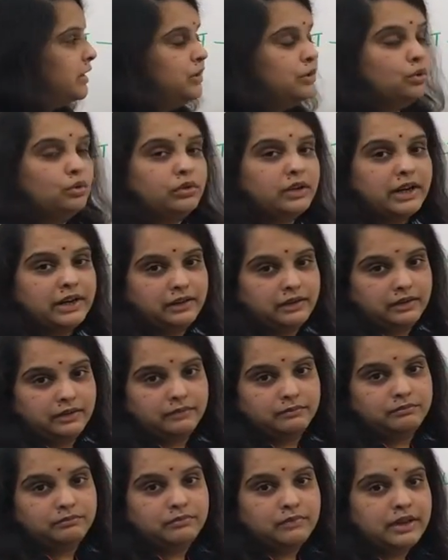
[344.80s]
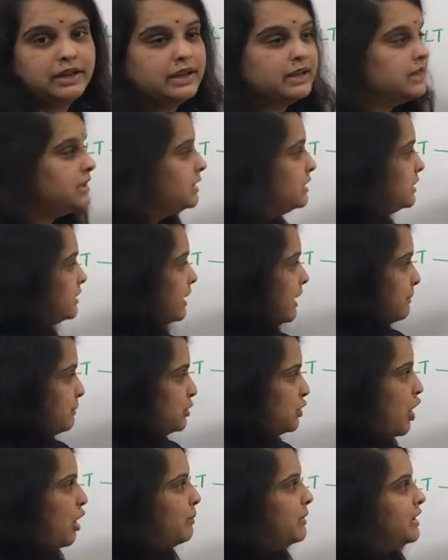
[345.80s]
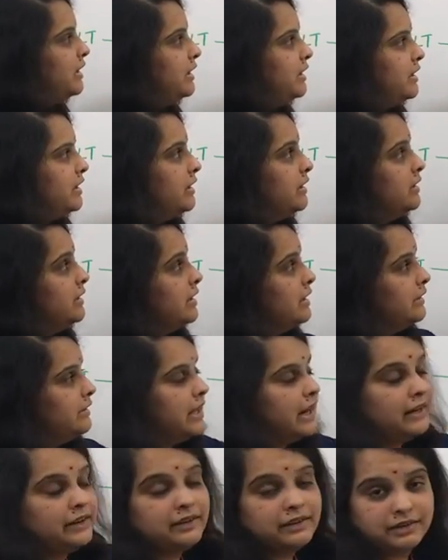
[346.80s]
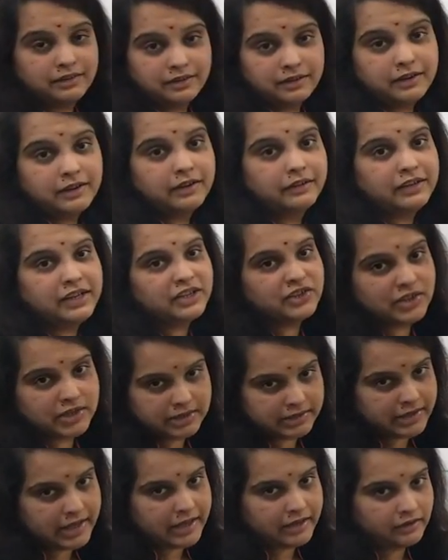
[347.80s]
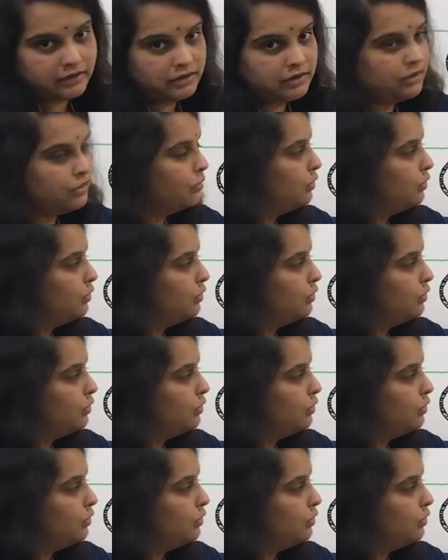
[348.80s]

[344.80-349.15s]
the nutrient is absorbing here, that reaches there.